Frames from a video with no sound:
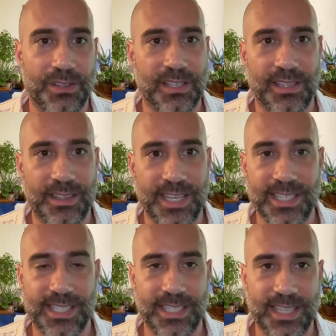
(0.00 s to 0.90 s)
the
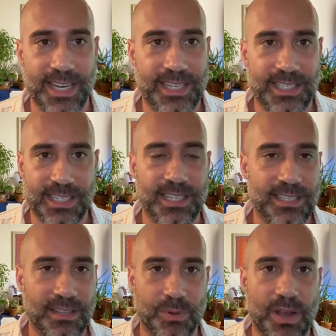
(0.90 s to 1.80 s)
things that they
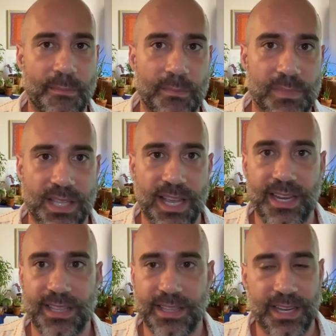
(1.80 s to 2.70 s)
discuss, the problems
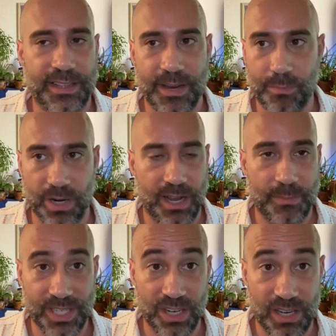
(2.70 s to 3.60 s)
they bring up
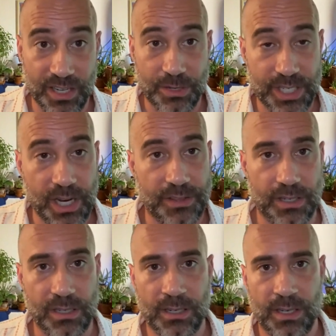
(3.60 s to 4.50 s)
and talking to each
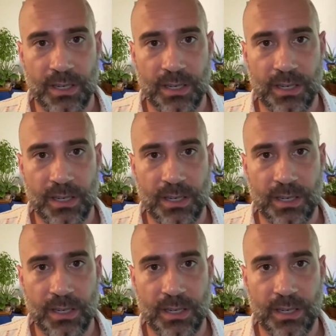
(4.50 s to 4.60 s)
other,